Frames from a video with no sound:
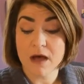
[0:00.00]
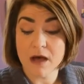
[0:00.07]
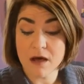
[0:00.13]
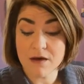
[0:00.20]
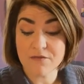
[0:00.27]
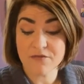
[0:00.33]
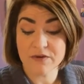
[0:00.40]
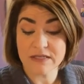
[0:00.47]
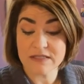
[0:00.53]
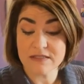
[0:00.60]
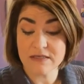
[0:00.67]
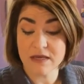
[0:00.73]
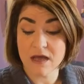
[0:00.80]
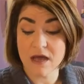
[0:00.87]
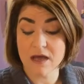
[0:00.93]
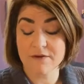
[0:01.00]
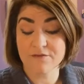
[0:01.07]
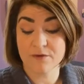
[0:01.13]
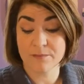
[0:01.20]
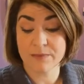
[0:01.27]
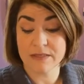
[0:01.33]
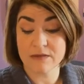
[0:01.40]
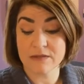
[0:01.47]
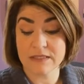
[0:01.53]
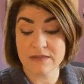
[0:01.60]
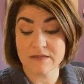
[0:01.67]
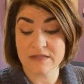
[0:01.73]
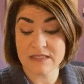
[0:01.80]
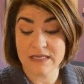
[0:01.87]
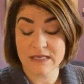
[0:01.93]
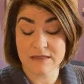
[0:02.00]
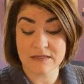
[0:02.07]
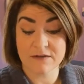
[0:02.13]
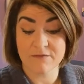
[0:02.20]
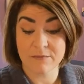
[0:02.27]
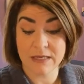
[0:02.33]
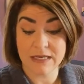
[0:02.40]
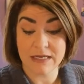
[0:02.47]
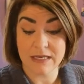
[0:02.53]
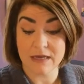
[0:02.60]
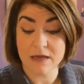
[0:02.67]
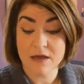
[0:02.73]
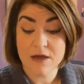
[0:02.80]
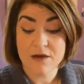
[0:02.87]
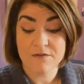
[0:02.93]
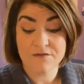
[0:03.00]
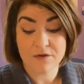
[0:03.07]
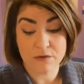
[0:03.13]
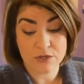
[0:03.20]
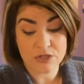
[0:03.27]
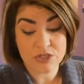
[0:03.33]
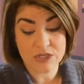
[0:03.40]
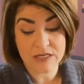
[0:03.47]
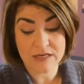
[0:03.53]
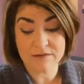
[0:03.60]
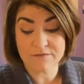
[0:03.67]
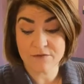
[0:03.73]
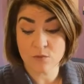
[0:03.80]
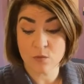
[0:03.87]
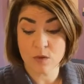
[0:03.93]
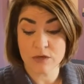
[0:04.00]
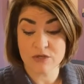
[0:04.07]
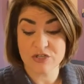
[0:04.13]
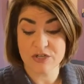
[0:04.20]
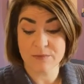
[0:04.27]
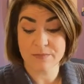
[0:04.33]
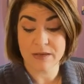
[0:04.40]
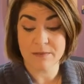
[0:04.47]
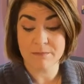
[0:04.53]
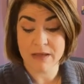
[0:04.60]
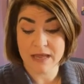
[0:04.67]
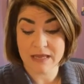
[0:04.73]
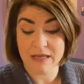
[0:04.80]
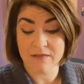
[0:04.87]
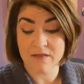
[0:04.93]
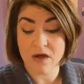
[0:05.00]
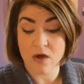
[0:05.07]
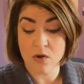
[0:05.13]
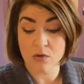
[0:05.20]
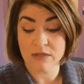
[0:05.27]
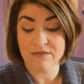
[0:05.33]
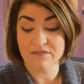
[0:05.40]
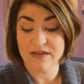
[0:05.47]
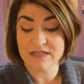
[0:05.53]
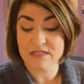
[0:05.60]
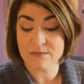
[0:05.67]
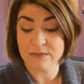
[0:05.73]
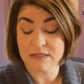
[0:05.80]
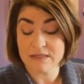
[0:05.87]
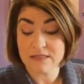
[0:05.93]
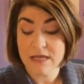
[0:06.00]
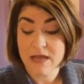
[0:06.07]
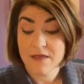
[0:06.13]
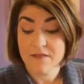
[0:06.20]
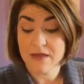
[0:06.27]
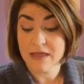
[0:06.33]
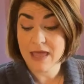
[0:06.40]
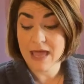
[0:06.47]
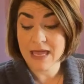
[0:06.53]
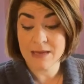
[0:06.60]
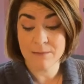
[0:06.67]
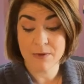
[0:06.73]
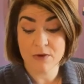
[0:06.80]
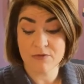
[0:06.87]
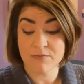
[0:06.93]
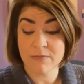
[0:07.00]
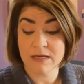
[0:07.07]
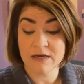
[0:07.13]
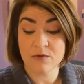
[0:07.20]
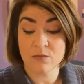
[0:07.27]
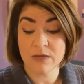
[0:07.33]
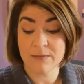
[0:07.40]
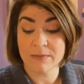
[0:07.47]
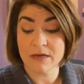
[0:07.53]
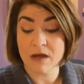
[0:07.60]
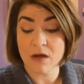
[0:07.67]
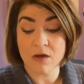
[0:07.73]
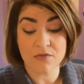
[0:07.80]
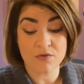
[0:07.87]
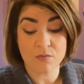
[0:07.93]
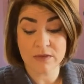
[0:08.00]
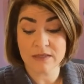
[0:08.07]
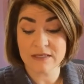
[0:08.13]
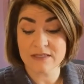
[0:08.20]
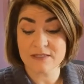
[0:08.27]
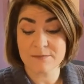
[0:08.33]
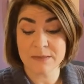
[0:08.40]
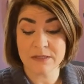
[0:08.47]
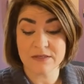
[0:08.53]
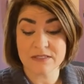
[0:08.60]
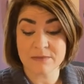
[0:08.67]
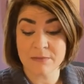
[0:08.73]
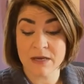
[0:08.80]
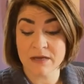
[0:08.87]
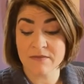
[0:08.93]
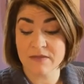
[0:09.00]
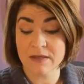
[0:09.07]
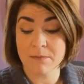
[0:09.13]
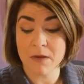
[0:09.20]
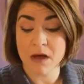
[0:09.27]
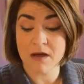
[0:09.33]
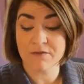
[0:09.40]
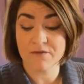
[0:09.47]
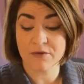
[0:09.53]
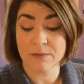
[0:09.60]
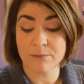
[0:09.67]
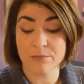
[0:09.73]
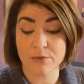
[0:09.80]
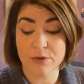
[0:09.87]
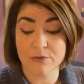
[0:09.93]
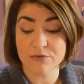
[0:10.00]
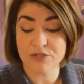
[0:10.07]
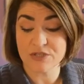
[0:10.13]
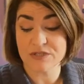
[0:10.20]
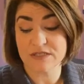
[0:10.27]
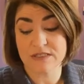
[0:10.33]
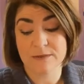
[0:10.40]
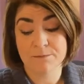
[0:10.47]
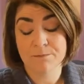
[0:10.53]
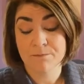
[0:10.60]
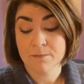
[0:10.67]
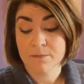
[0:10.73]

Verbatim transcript: offerings to God for building the tent of meeting, furnishing it for worship and making the holy vestments. They came, both men and women, all the willing spirits among them, offering brooches,